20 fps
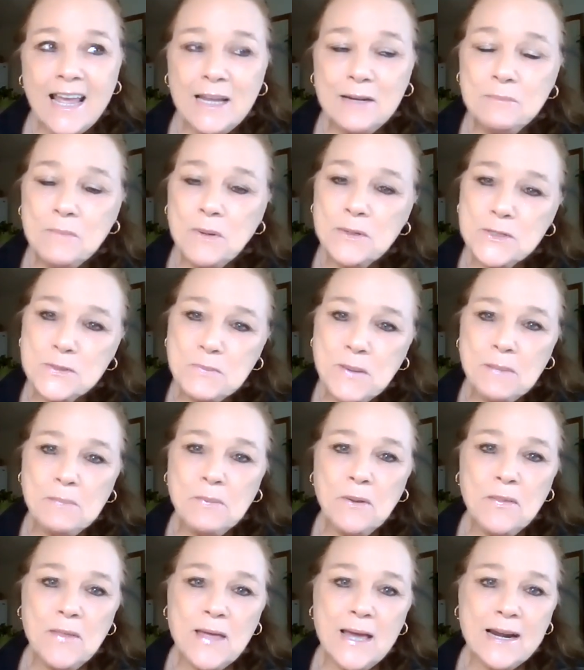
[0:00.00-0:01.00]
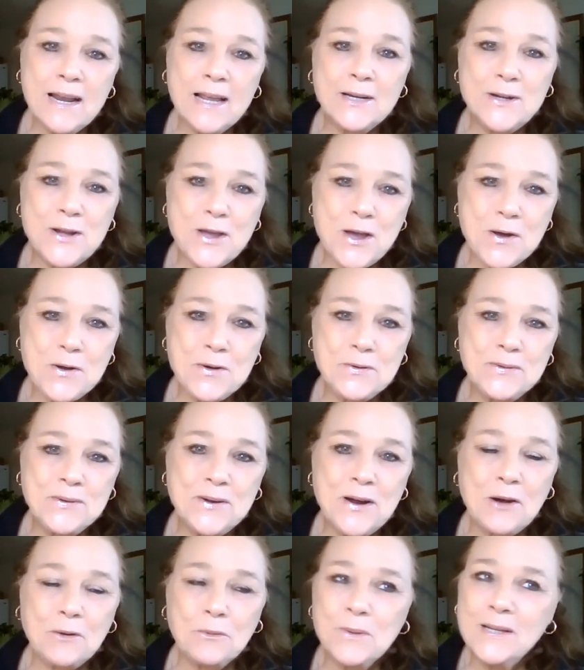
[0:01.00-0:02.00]
And most people that I
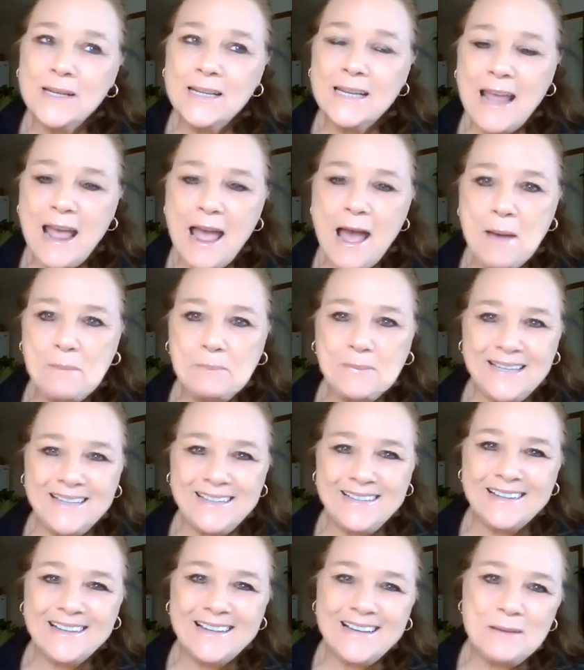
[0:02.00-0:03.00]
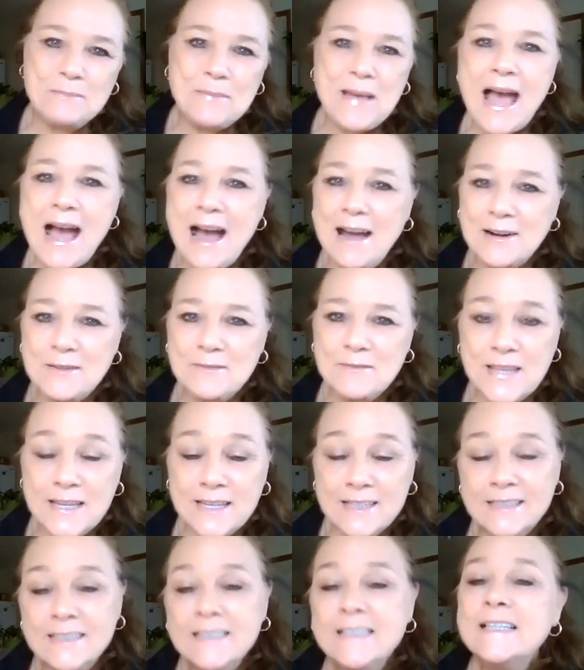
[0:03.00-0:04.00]
know are really happy to come out
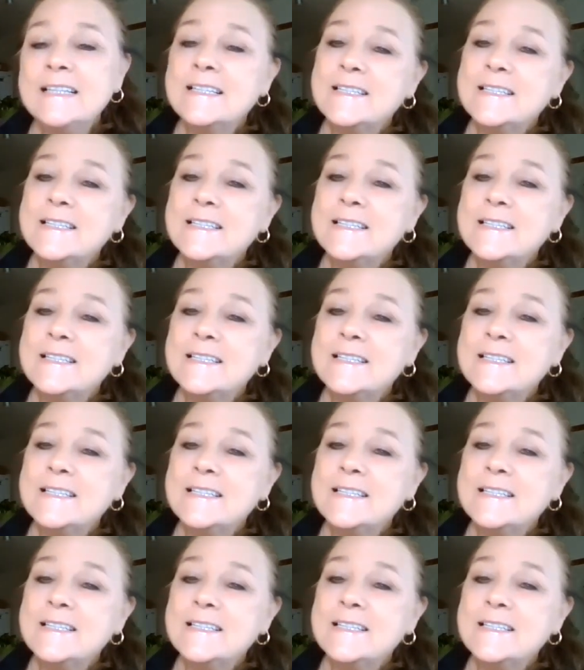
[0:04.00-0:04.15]
of the